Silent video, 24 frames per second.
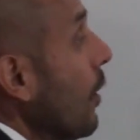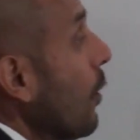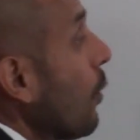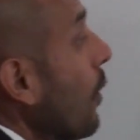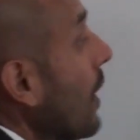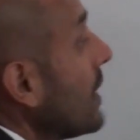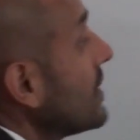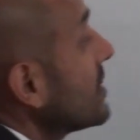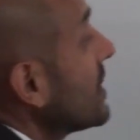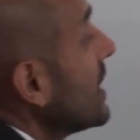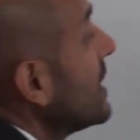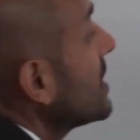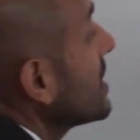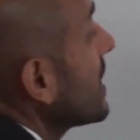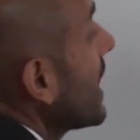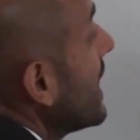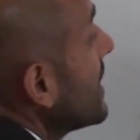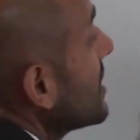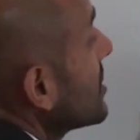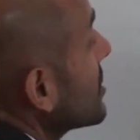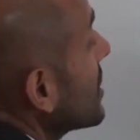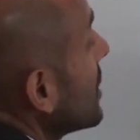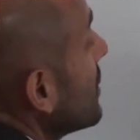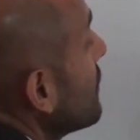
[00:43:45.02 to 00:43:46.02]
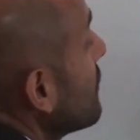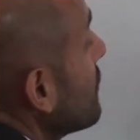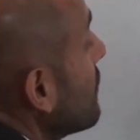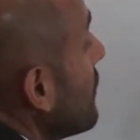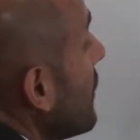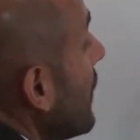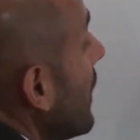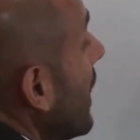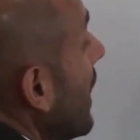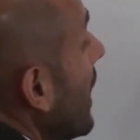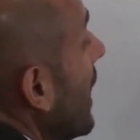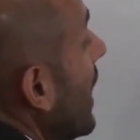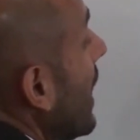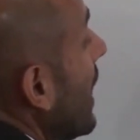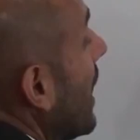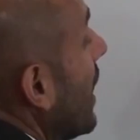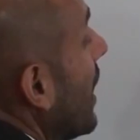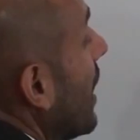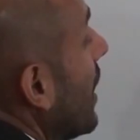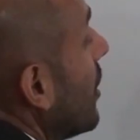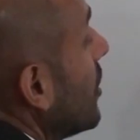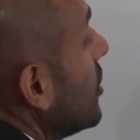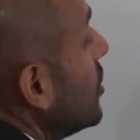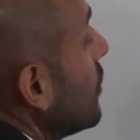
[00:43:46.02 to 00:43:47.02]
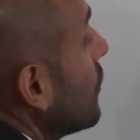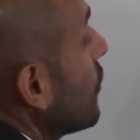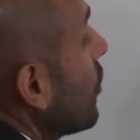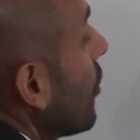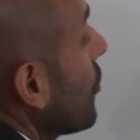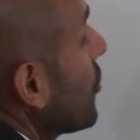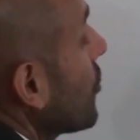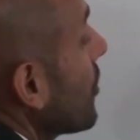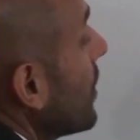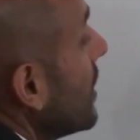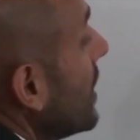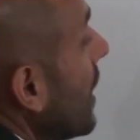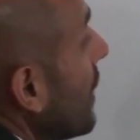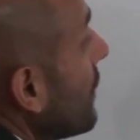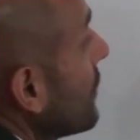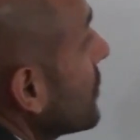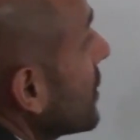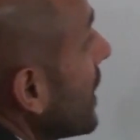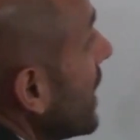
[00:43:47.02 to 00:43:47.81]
Once these tests have, you've gone through enough